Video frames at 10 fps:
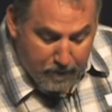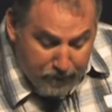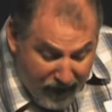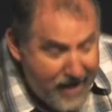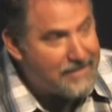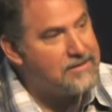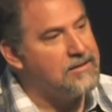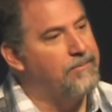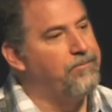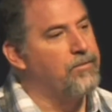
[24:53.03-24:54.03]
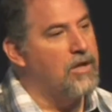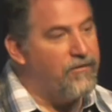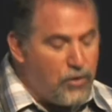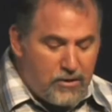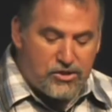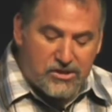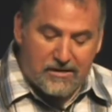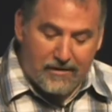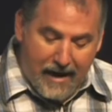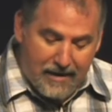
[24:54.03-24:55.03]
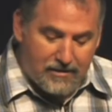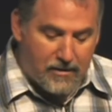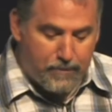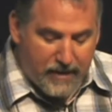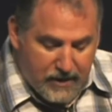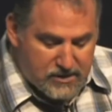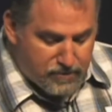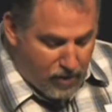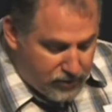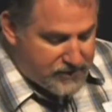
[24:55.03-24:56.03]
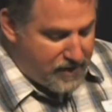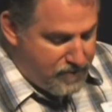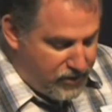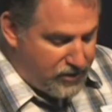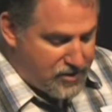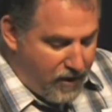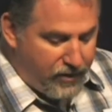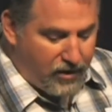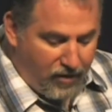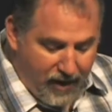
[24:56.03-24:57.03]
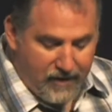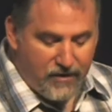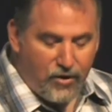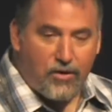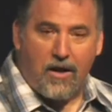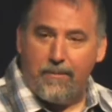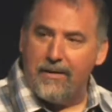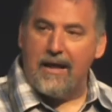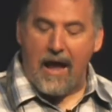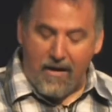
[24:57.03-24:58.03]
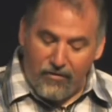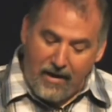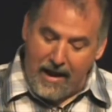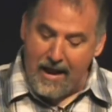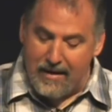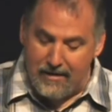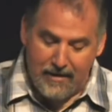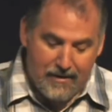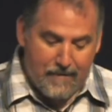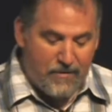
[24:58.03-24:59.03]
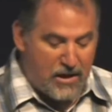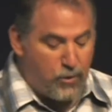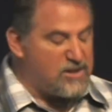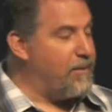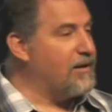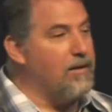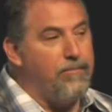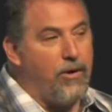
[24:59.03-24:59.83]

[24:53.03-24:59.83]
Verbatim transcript: But if you had just landed the biggest multi million dollar client that your company ever had, and you were expecting a